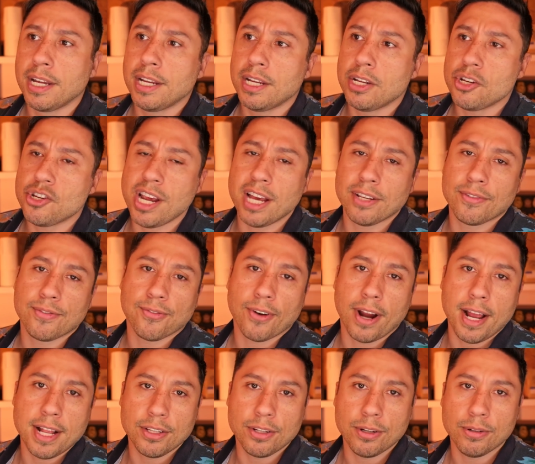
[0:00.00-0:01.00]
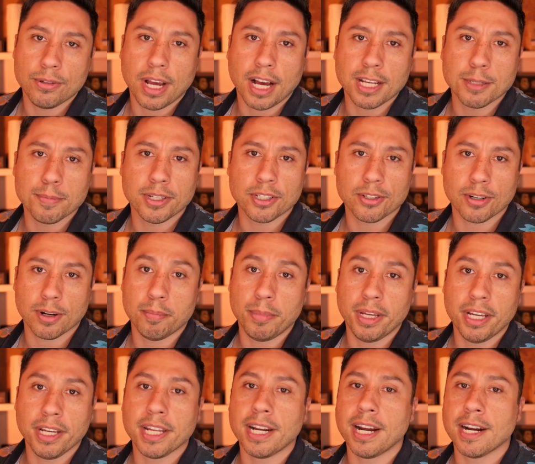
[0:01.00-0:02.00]
She has friends whose husbands are a
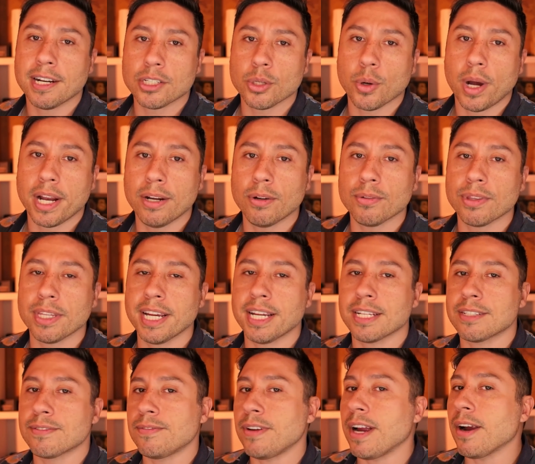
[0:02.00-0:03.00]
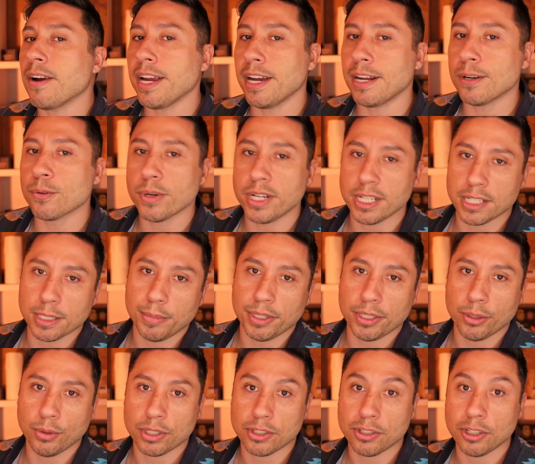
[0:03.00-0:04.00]
millionaire, so I don't think it's very unreasonable
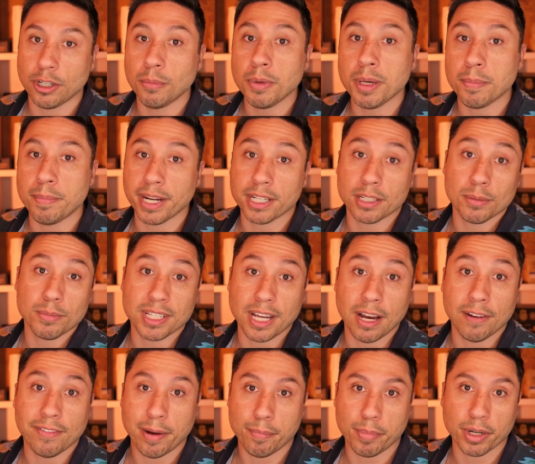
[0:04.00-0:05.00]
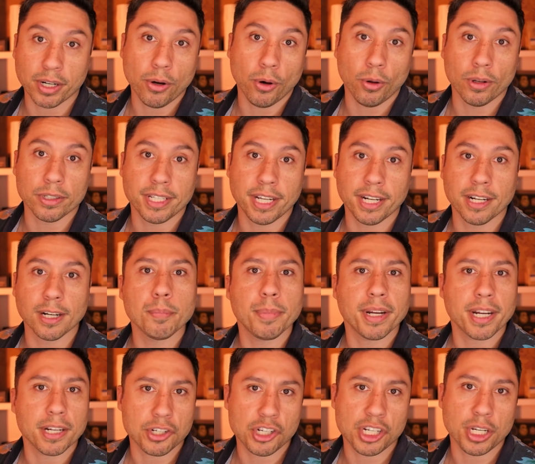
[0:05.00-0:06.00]
to assume he picked himself up a gold digger
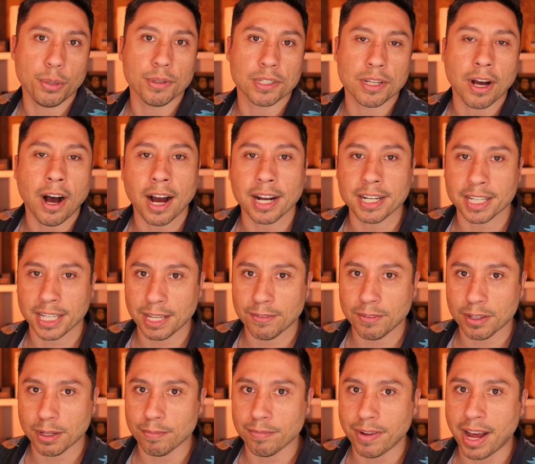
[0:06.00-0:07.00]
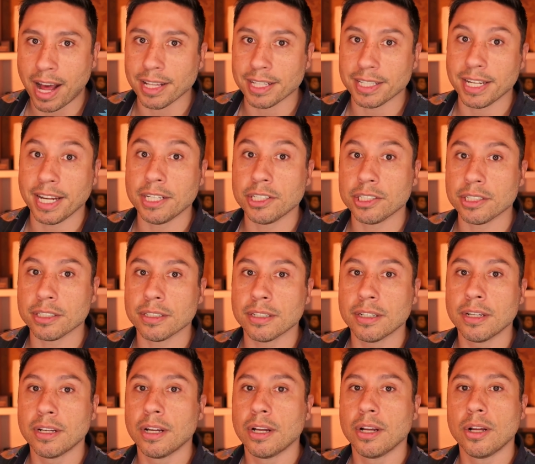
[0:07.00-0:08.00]
because she was hot and giving him validation.
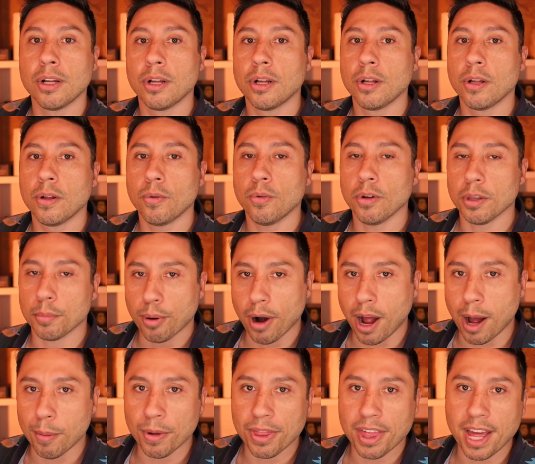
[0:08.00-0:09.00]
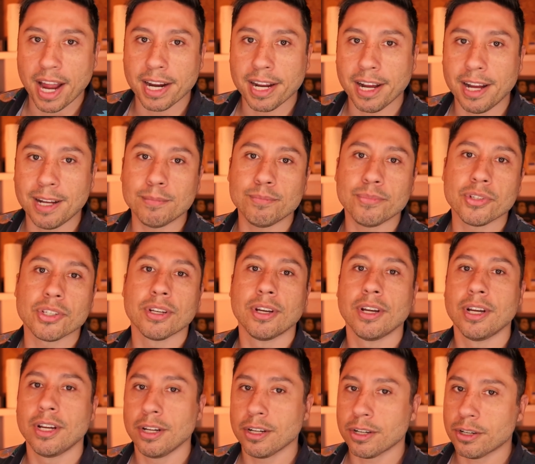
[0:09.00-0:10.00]
Well, the problem with that comes,
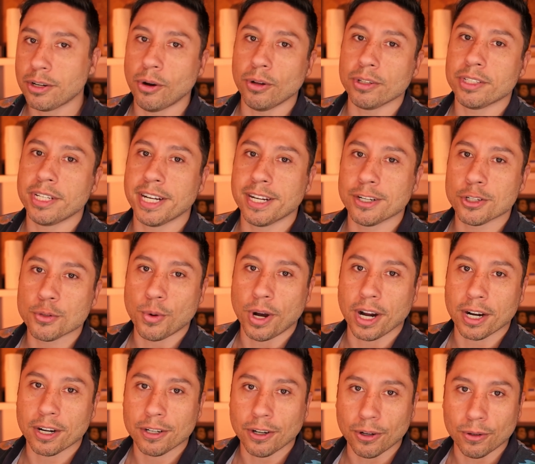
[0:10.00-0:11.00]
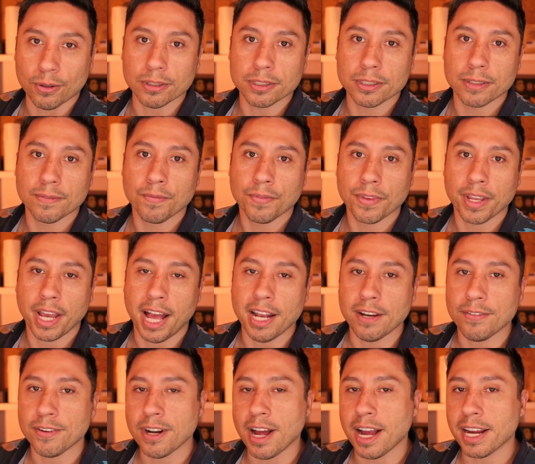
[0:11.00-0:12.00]
gold diggers want gold. And
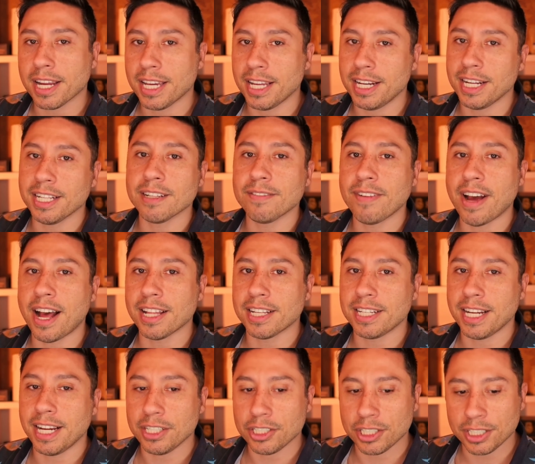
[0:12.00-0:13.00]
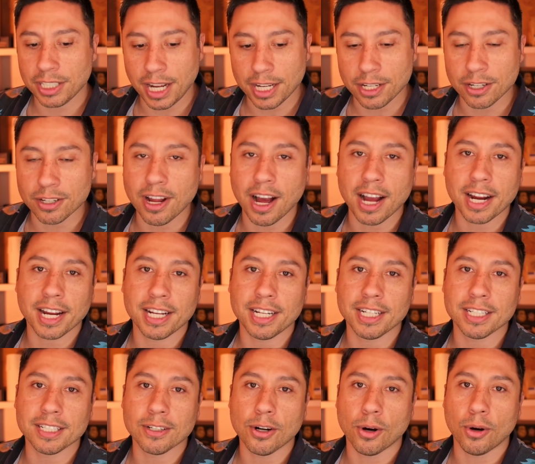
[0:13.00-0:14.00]
if you're not getting the validation and you're not
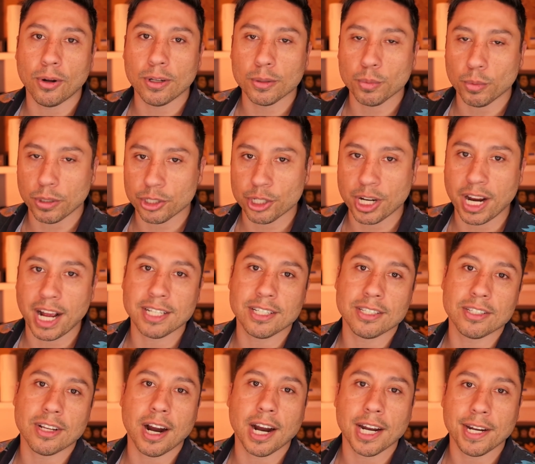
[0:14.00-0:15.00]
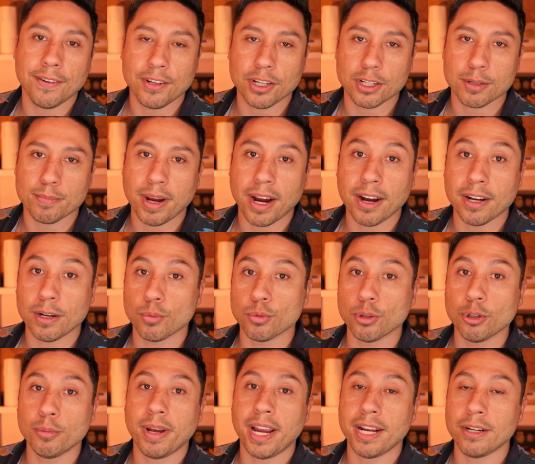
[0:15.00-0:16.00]
getting the gold, well, chances are you've just married a
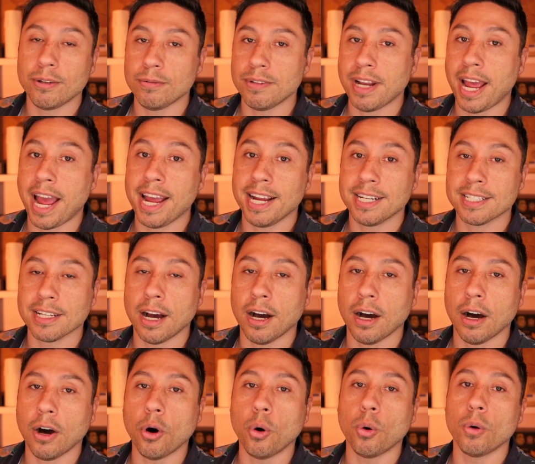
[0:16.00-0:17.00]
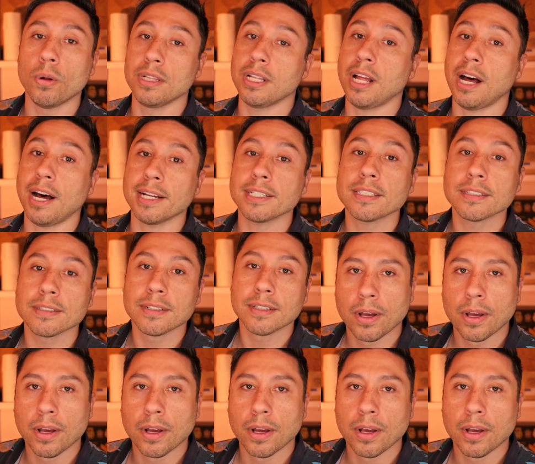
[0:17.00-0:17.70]
roommate who nags a whole lot.